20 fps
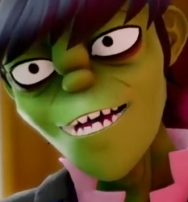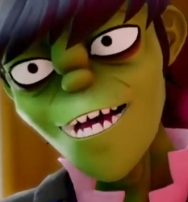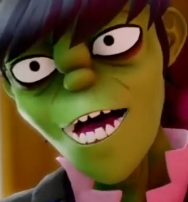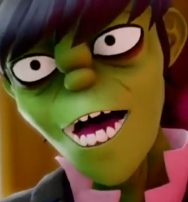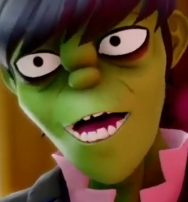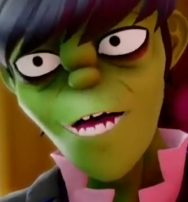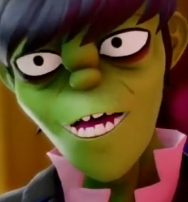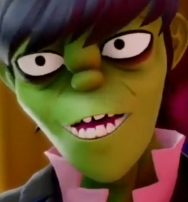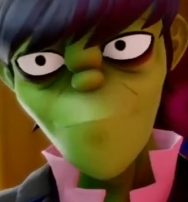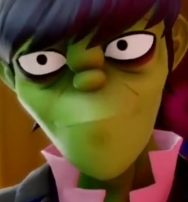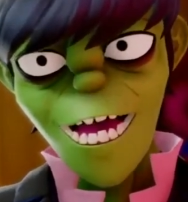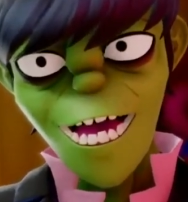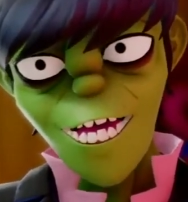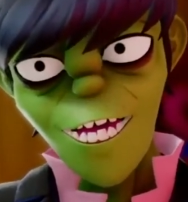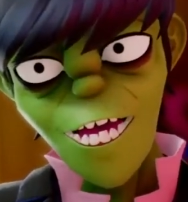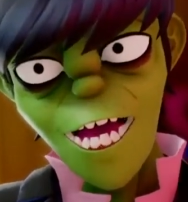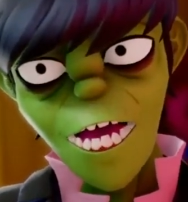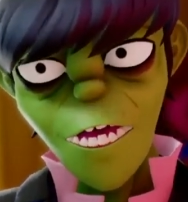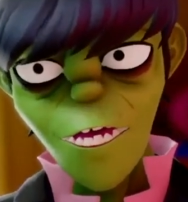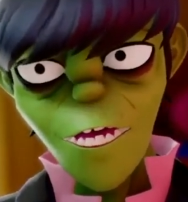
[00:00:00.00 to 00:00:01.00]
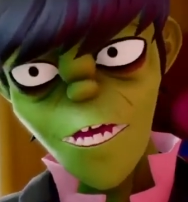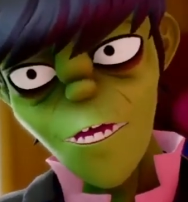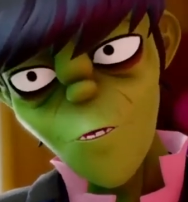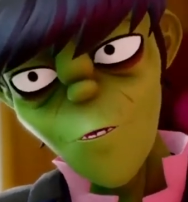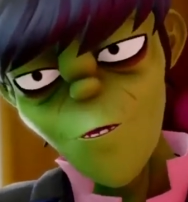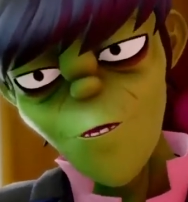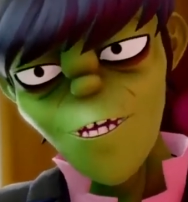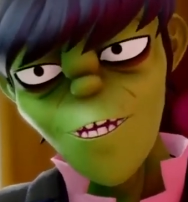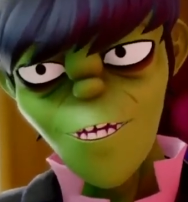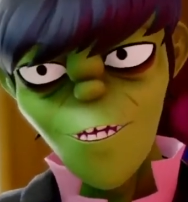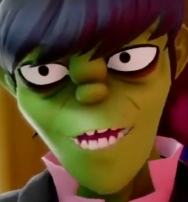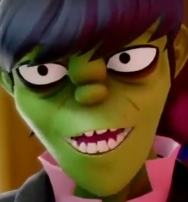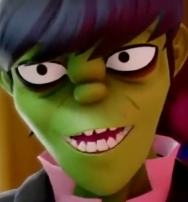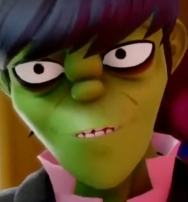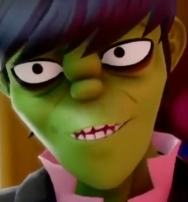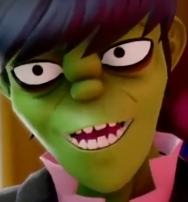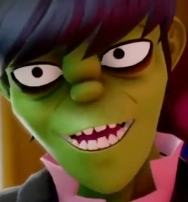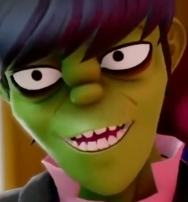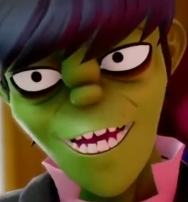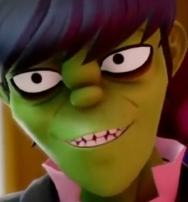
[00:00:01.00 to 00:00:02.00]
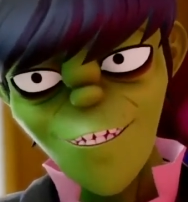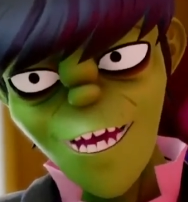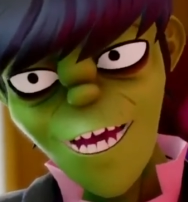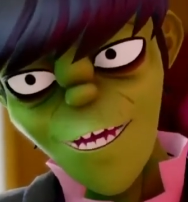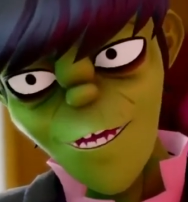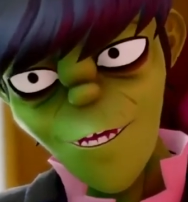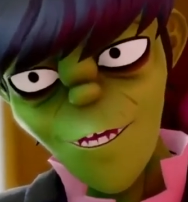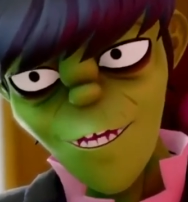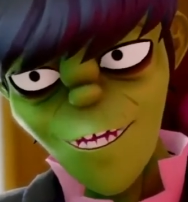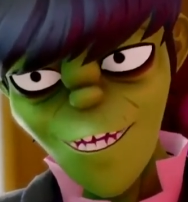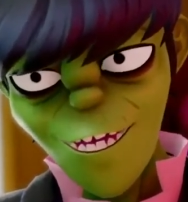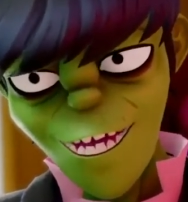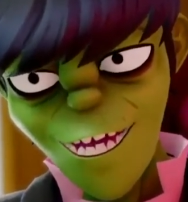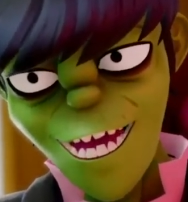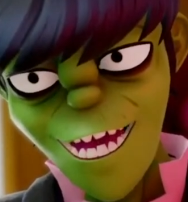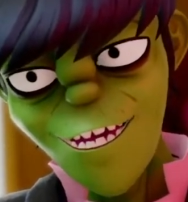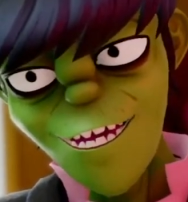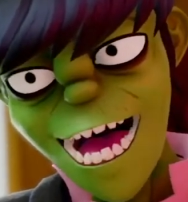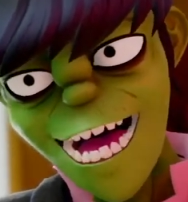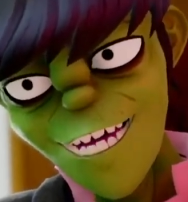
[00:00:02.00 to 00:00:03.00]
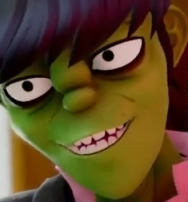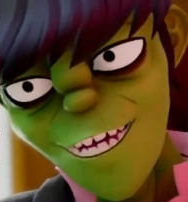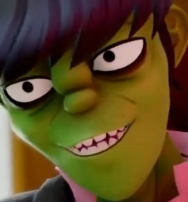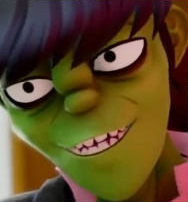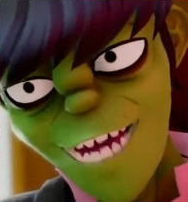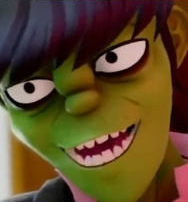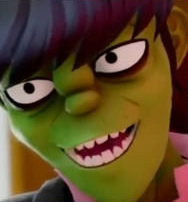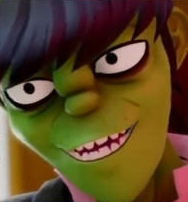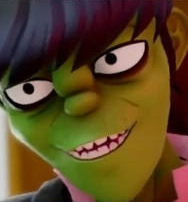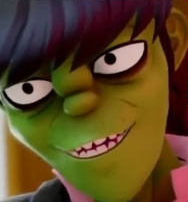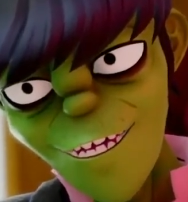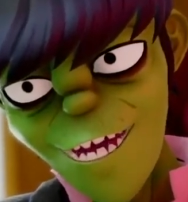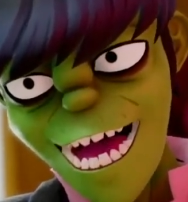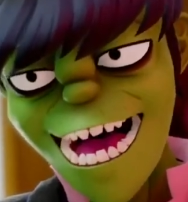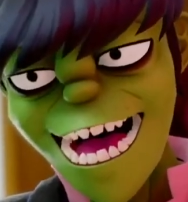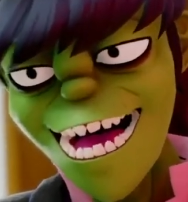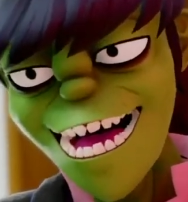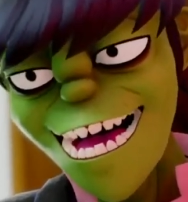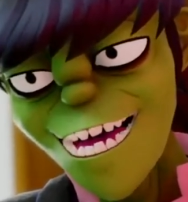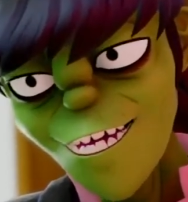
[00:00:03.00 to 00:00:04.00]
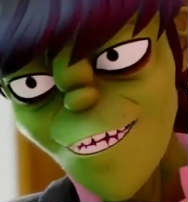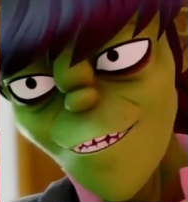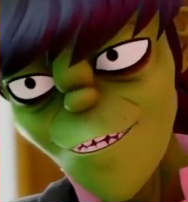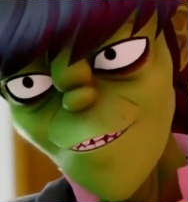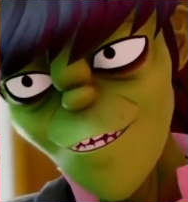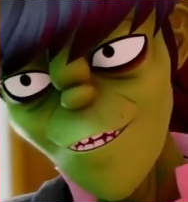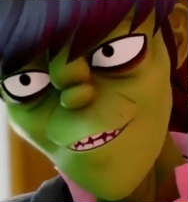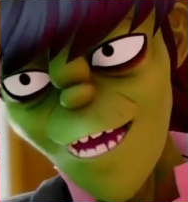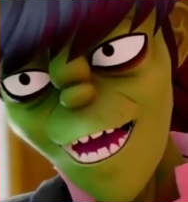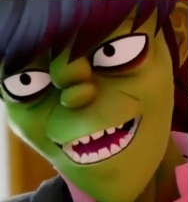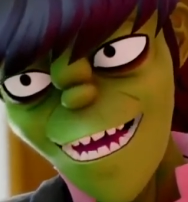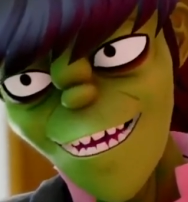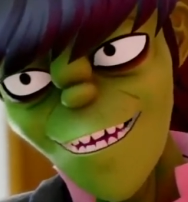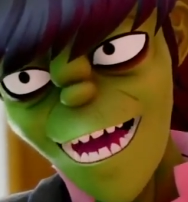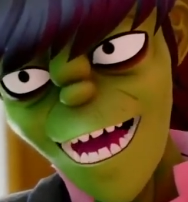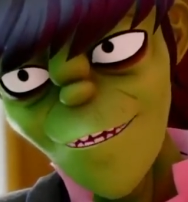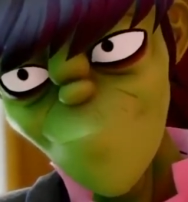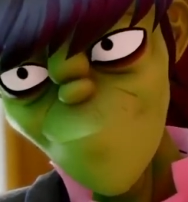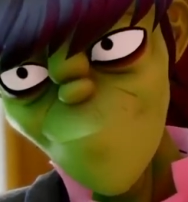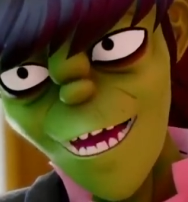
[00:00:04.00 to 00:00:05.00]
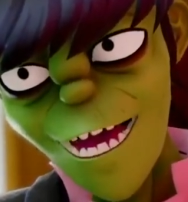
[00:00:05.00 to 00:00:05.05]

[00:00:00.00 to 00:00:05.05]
dark magic and sorcery, which, of course, you know, as you know, is right up